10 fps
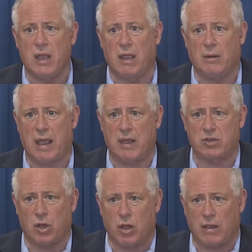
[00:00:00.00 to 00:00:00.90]
It
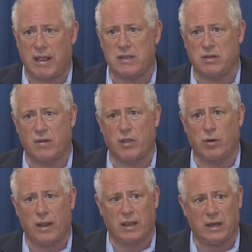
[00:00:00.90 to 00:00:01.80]
has all kinds of
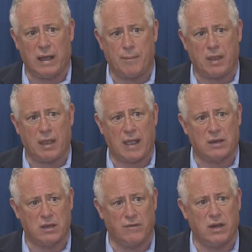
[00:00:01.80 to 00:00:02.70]
other economic
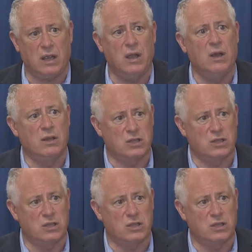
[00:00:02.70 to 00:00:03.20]
activity,